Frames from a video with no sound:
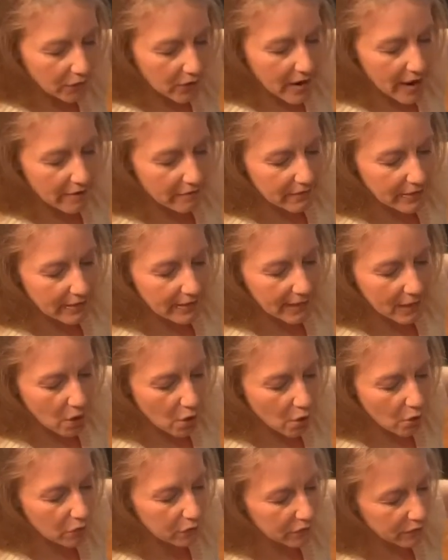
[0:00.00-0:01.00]
everything
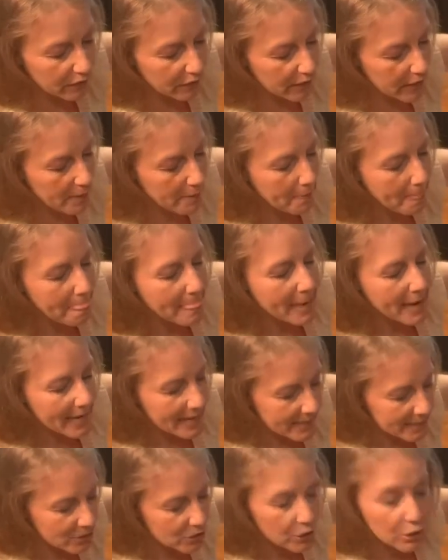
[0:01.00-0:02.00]
over
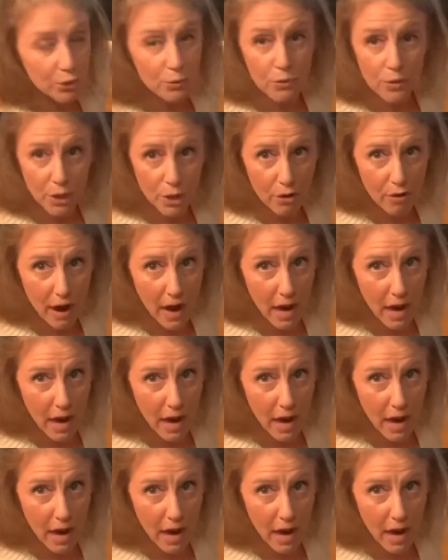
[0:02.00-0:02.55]
into the crock